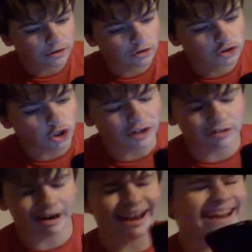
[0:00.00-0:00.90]
Johnny
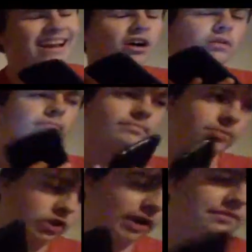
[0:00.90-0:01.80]
Gray,
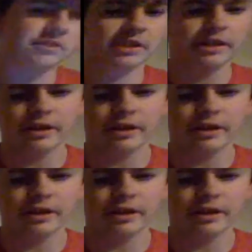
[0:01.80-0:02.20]
you have to see,